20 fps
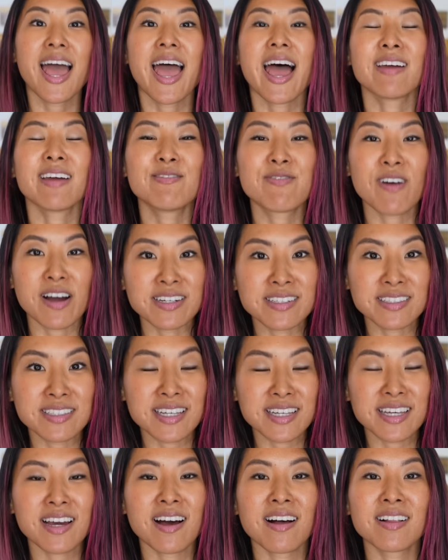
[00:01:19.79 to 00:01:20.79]
And
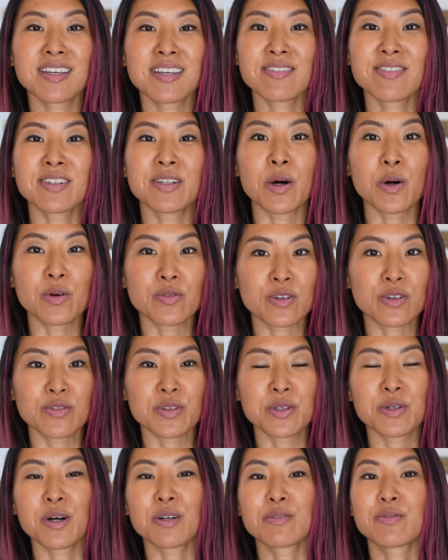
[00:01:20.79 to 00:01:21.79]
finally, I'll give an
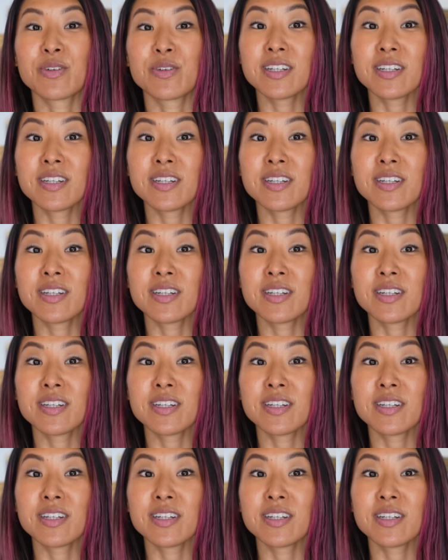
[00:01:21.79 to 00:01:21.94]
overview of